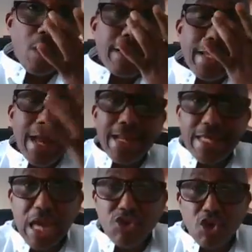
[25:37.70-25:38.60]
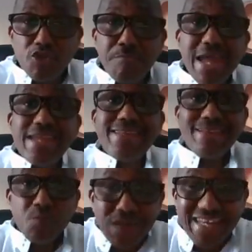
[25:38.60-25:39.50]
The allegations made
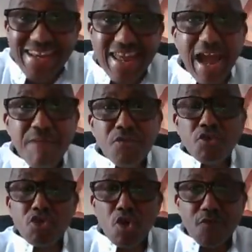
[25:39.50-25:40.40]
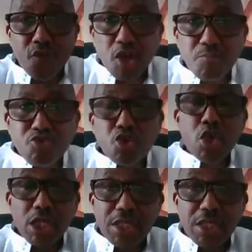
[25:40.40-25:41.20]
within the armed forces of corruption,